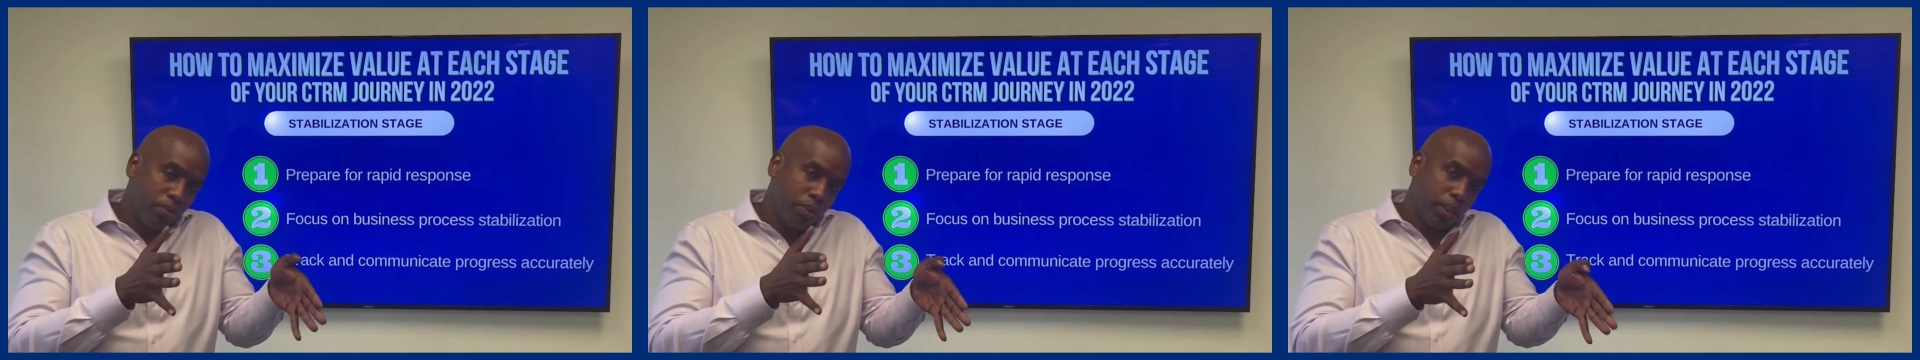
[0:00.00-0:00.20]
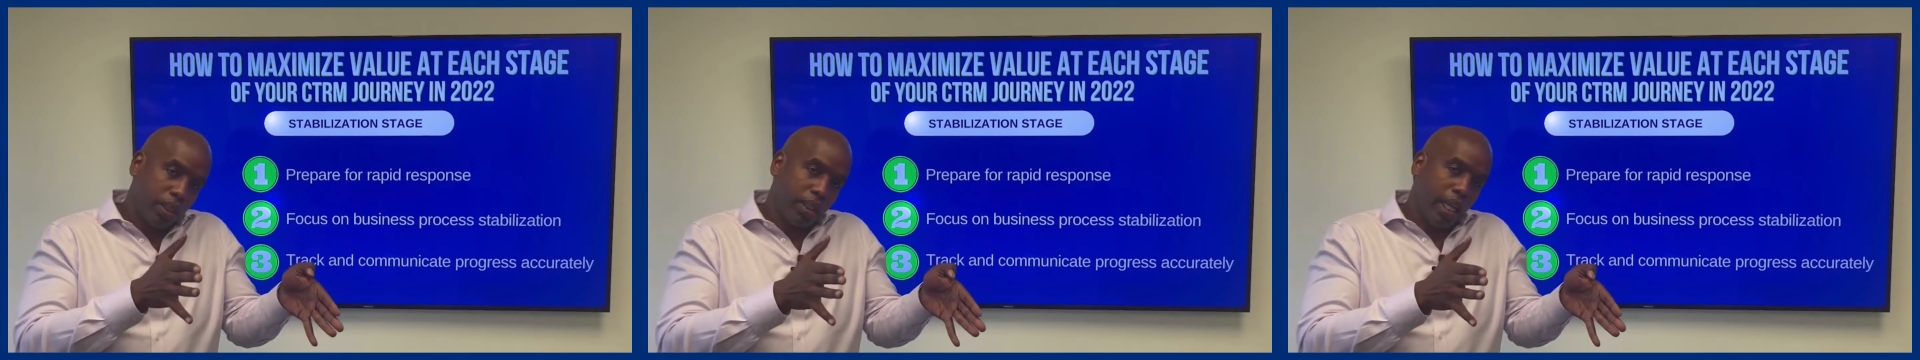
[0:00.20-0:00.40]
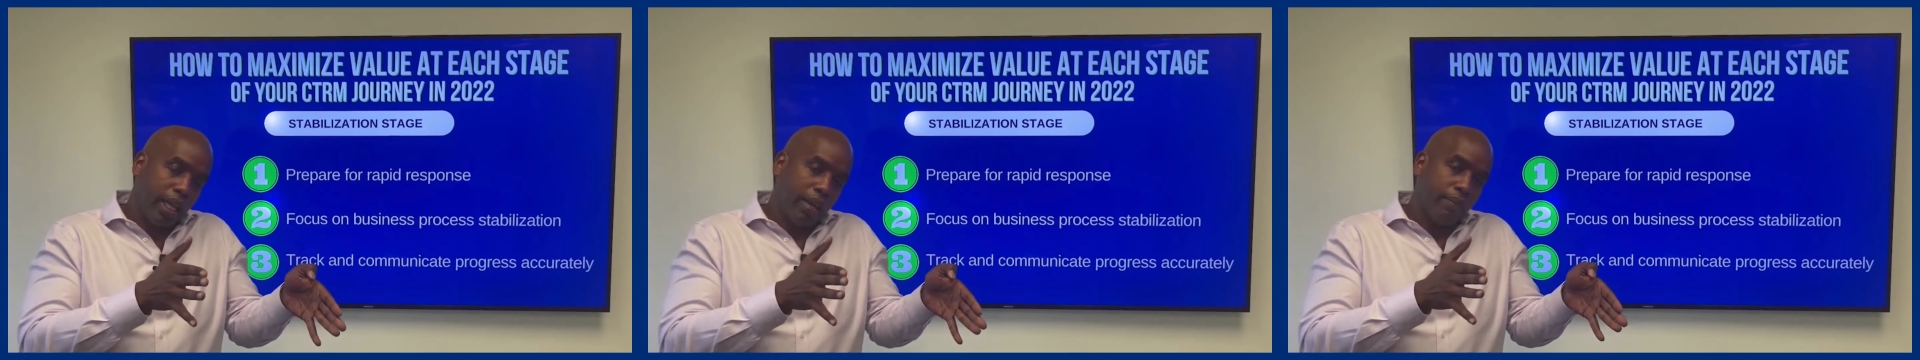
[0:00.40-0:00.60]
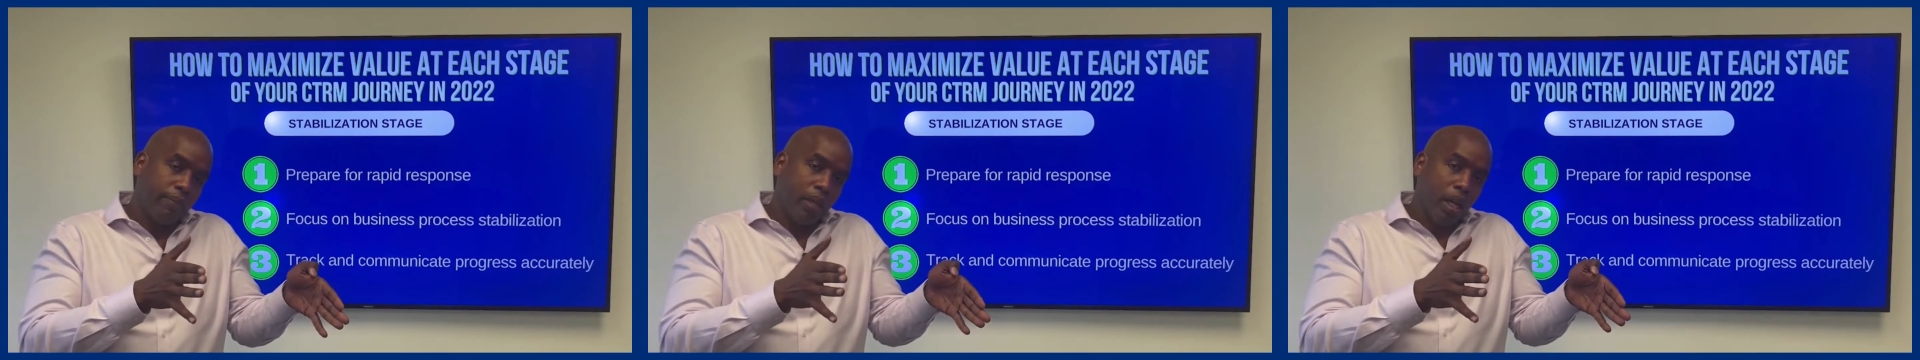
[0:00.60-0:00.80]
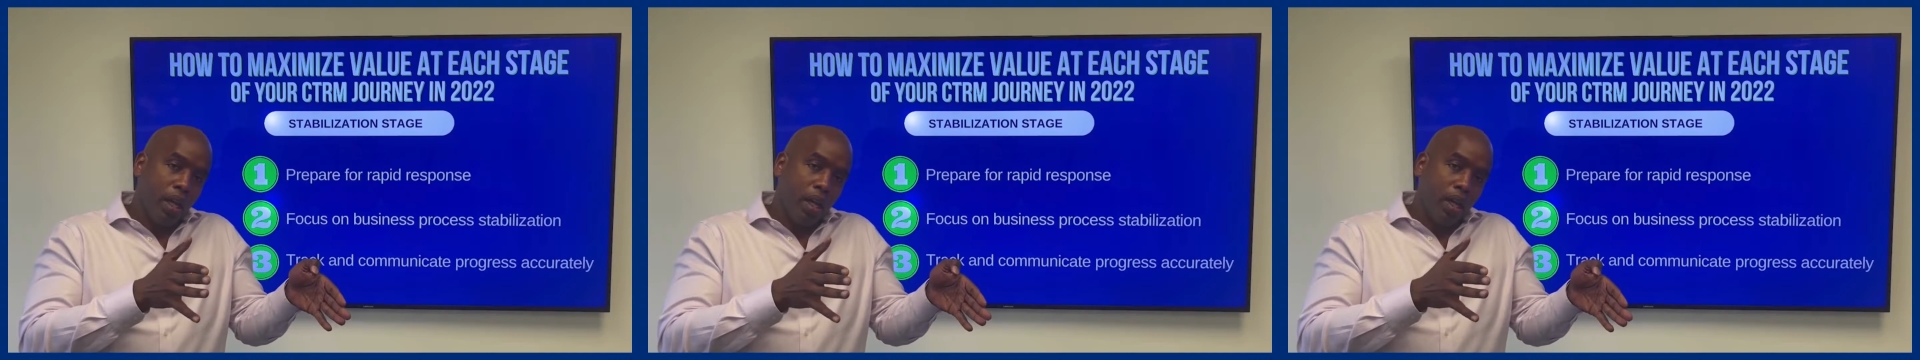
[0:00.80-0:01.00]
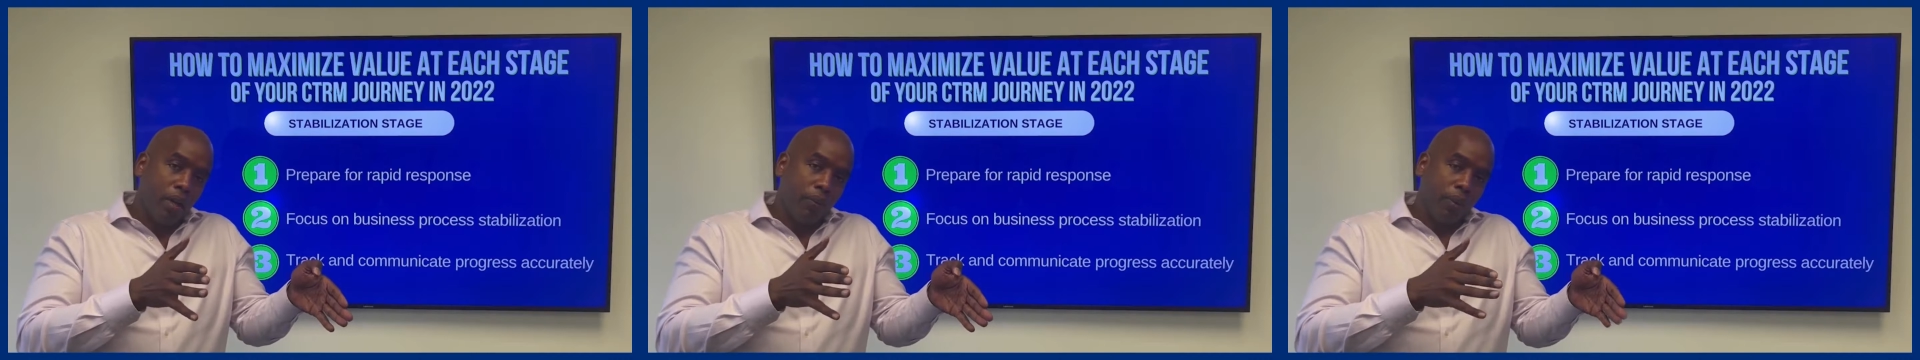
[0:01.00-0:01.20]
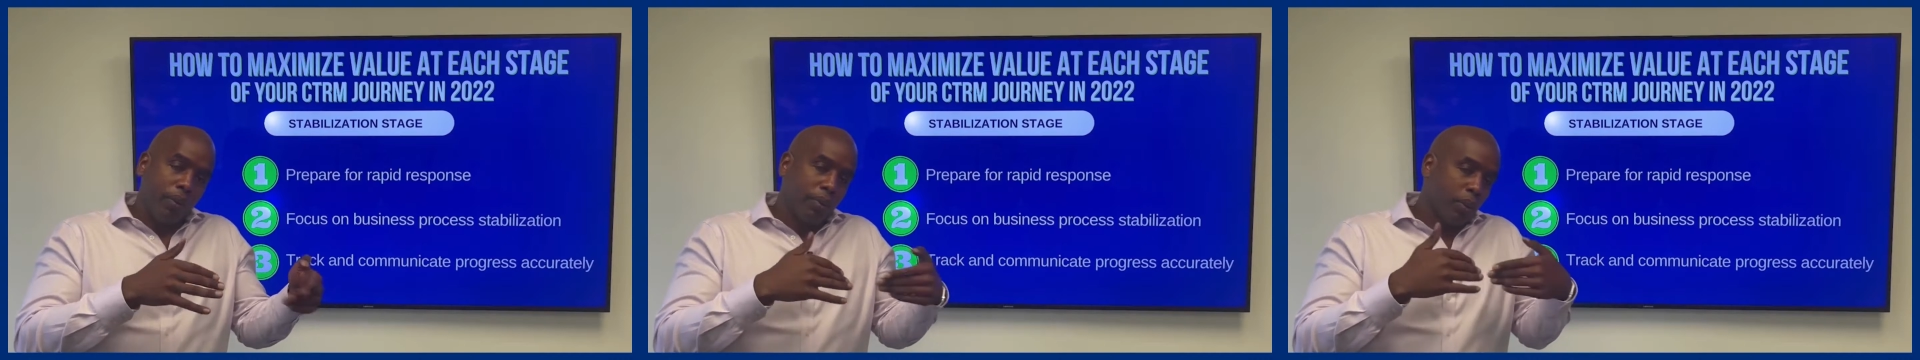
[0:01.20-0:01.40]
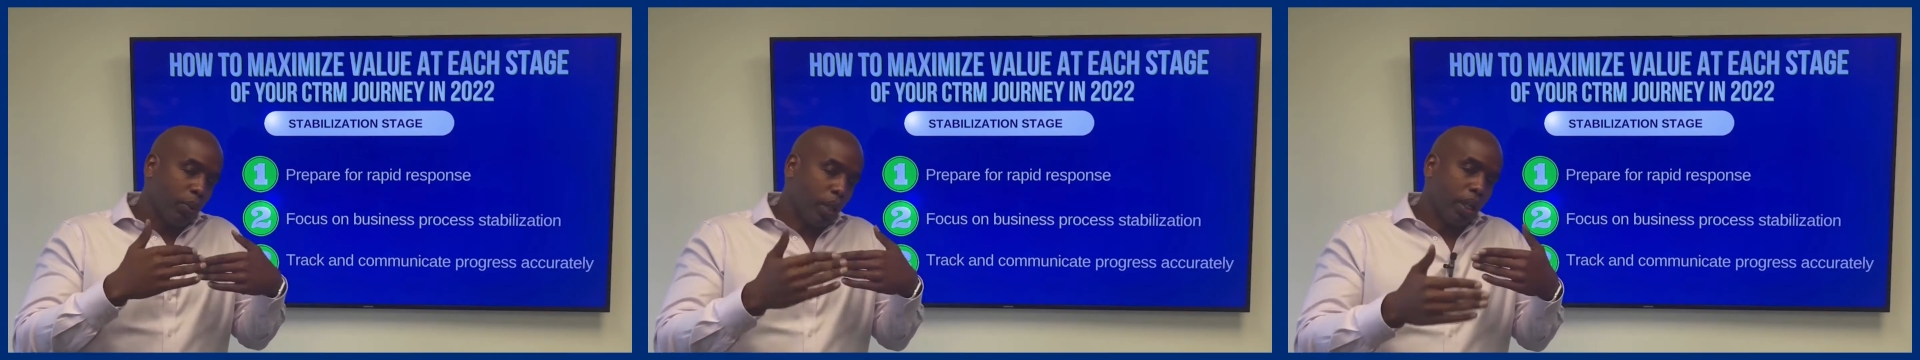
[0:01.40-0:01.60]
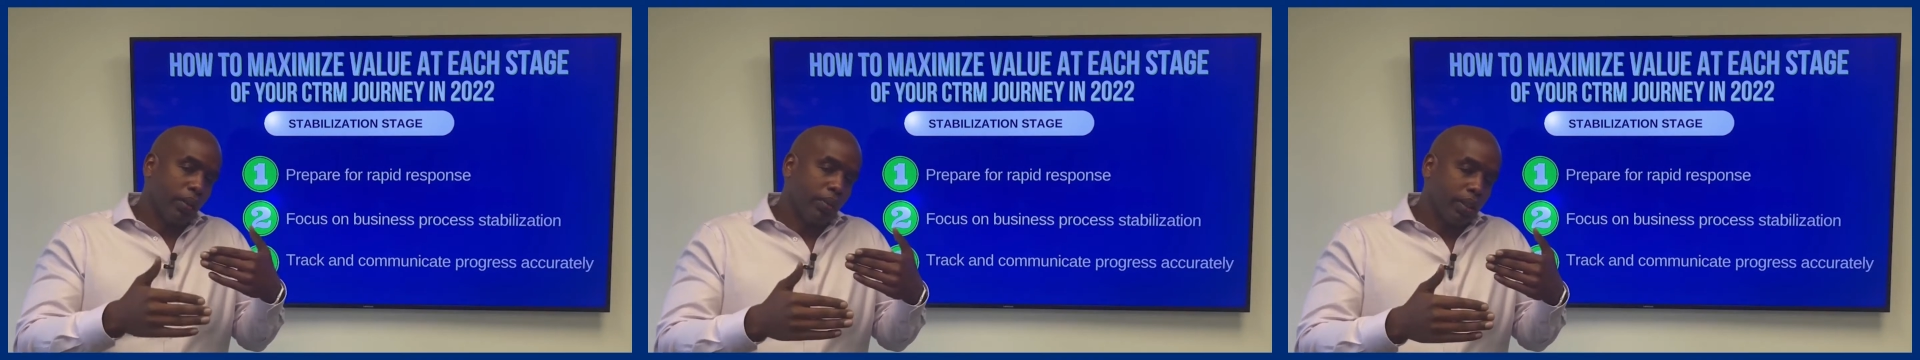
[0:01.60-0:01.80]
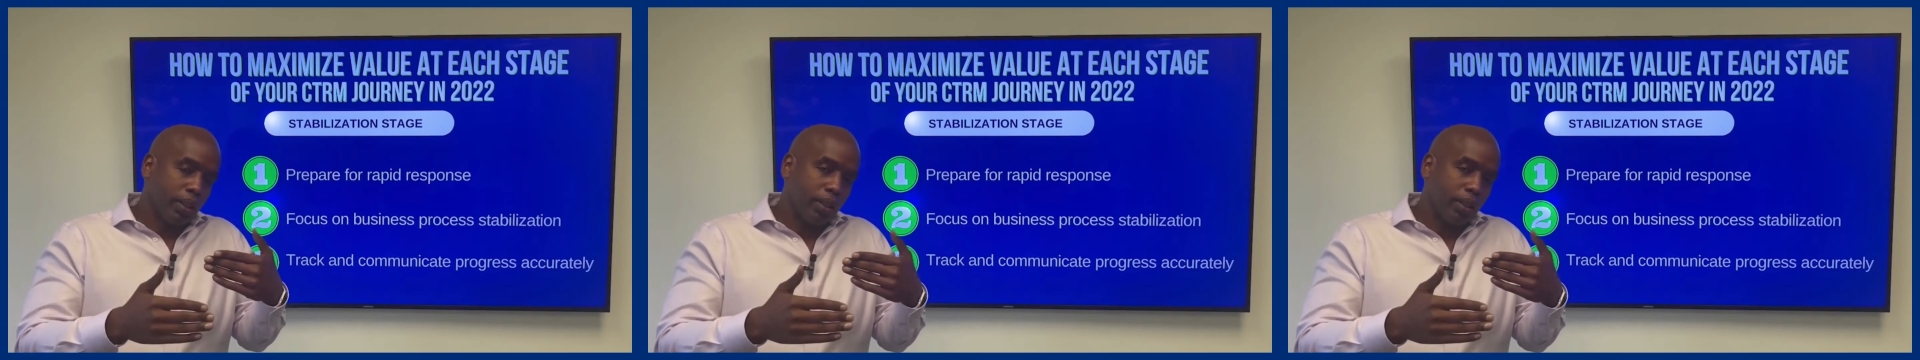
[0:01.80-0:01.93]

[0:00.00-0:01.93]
to date, we've been working with the